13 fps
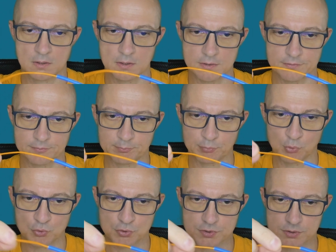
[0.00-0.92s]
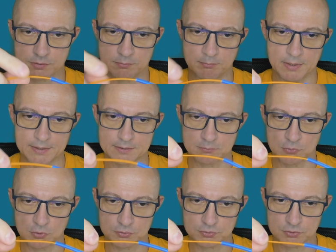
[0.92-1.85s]
is pushed by the
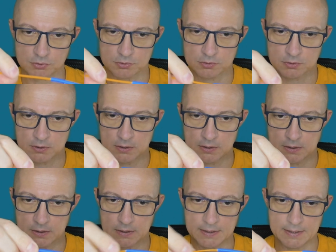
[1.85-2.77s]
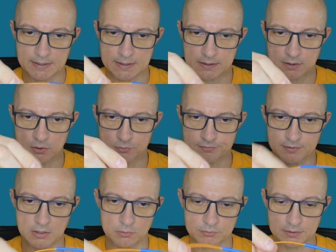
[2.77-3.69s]
motor, goes
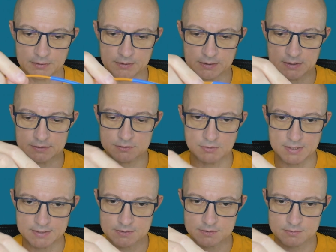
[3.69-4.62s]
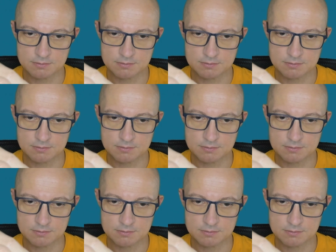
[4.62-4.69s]
out at the other end